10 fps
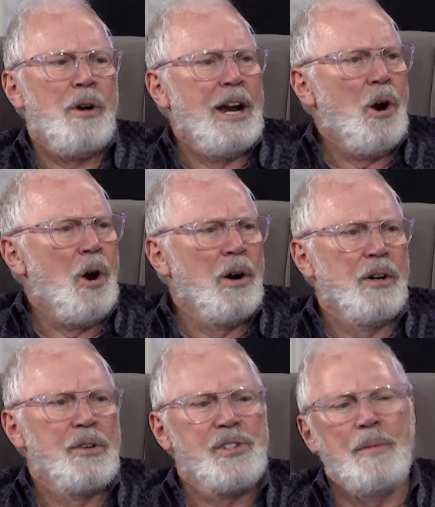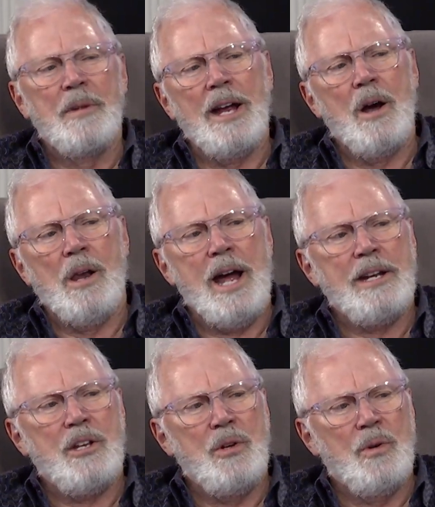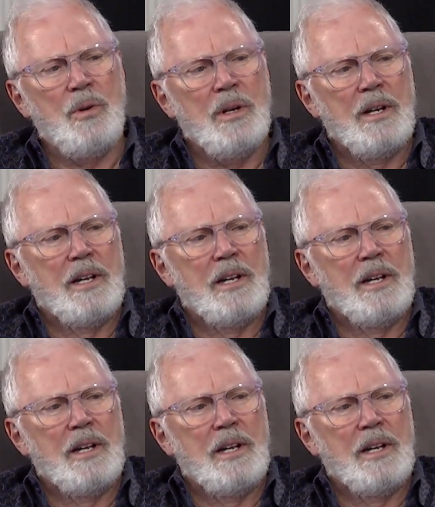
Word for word: try harder, someday I'll like you.